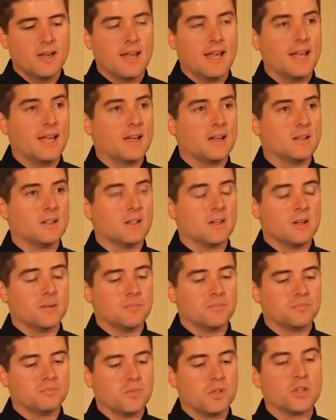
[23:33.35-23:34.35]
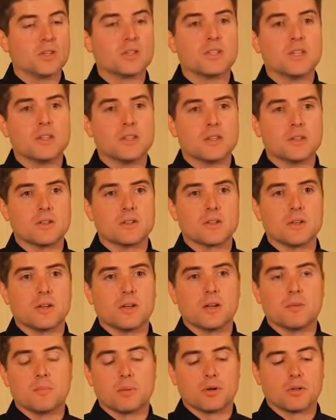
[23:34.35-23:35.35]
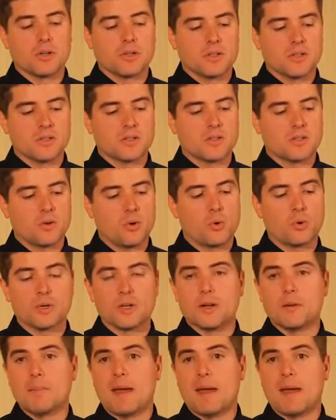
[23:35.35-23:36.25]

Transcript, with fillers: And um, you can see that there's a, a, burn on this cornea.